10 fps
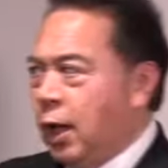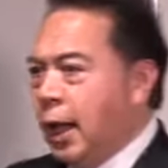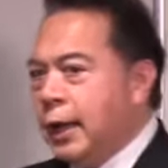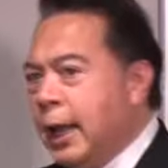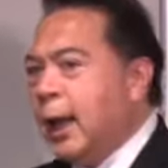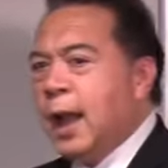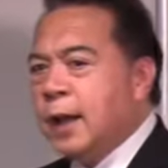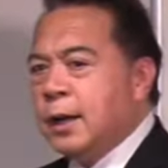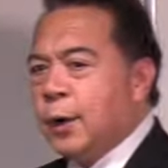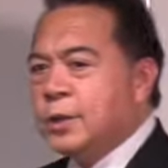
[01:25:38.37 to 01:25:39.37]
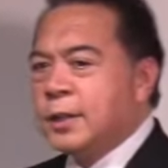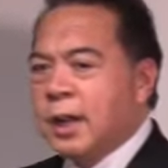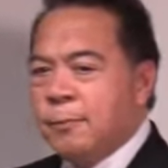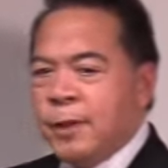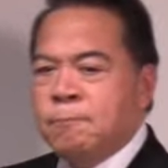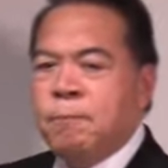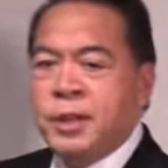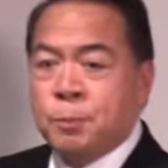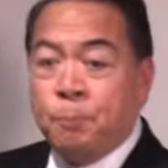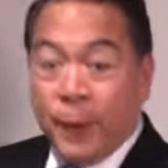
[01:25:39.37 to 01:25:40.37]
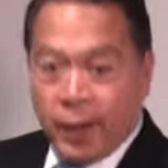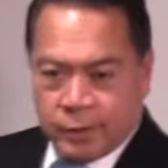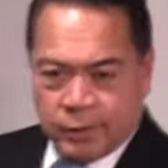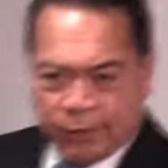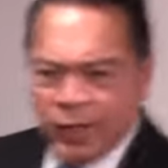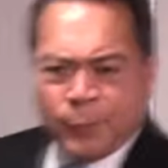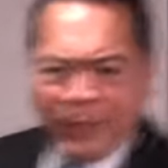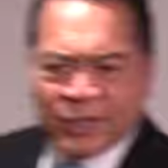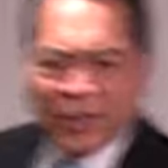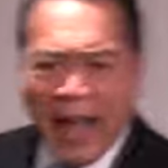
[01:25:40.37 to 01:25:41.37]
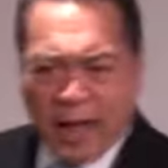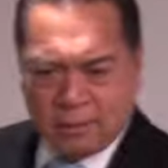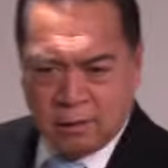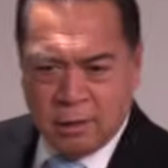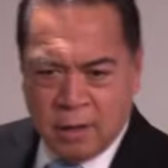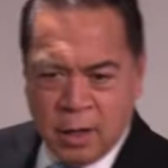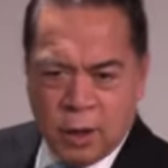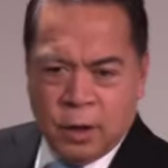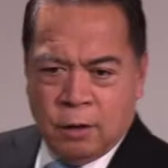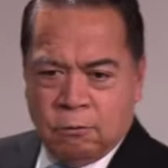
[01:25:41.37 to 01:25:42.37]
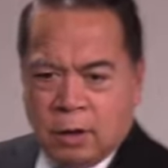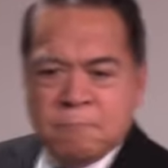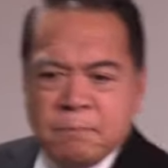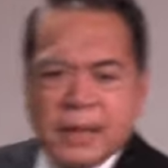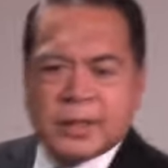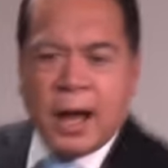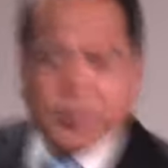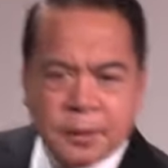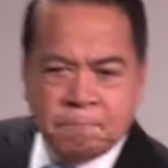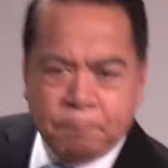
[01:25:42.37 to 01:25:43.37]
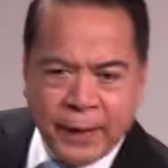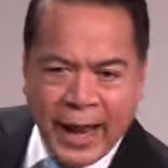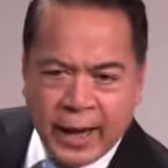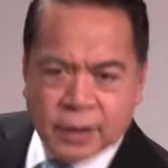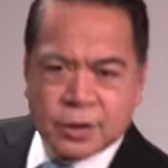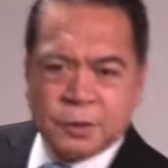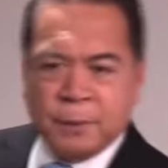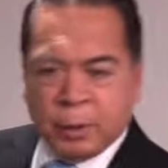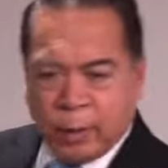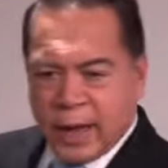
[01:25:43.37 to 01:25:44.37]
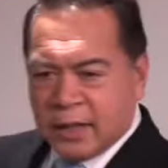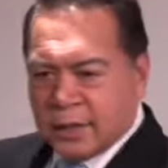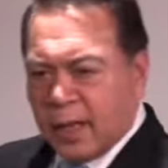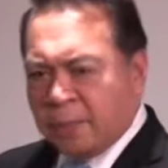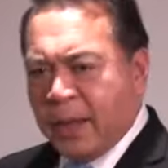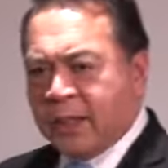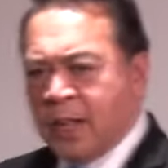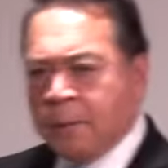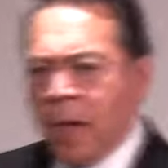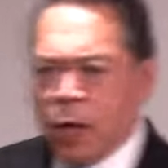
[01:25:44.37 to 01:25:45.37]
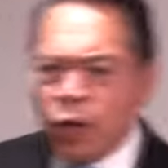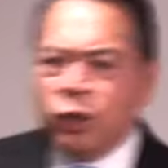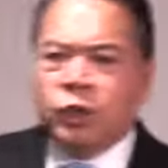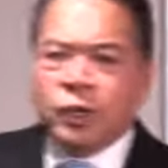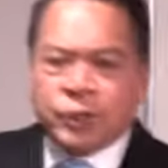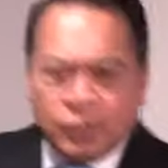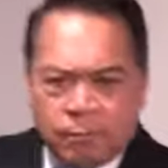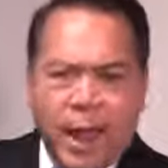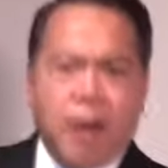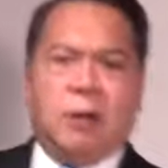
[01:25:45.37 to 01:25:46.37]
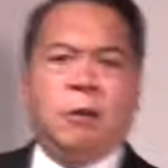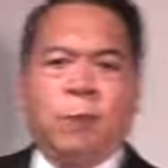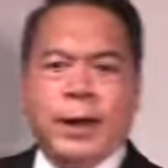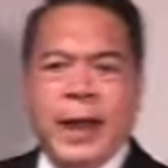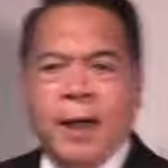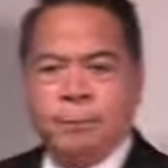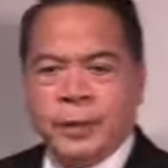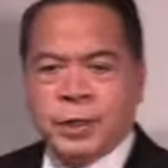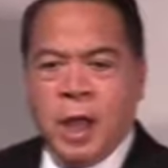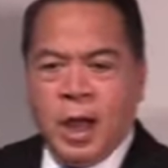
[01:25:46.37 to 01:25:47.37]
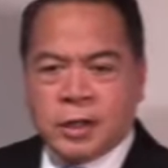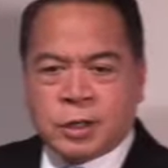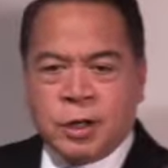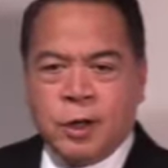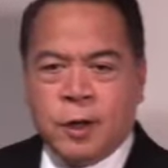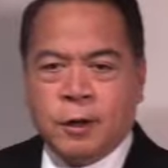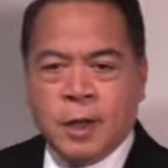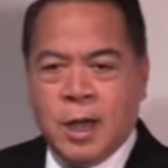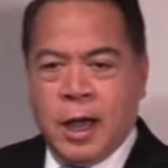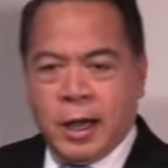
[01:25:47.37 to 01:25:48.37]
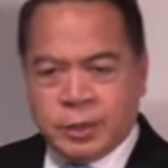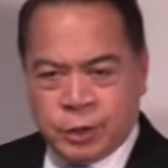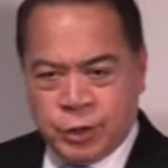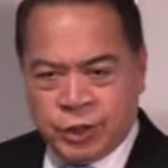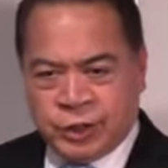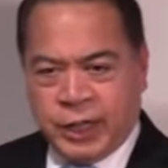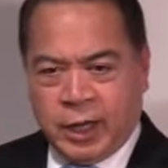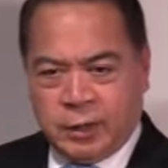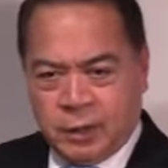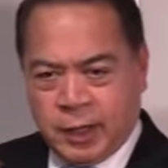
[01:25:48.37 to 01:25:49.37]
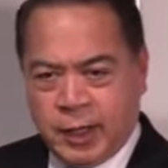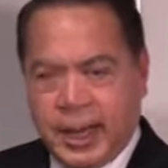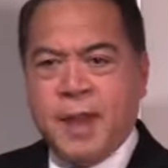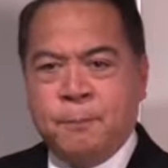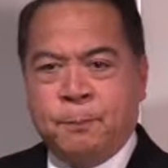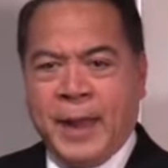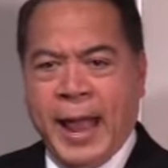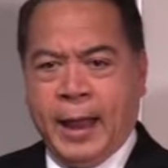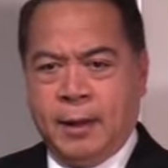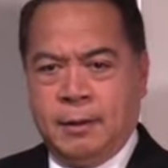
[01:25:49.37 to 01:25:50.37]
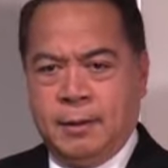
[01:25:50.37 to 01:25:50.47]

And Eli knows he's going to be on his butt, so he'll be sacked. We'll miss out on plays. But what I tell my team, it doesn't matter what happens as long as you stick to the game plan.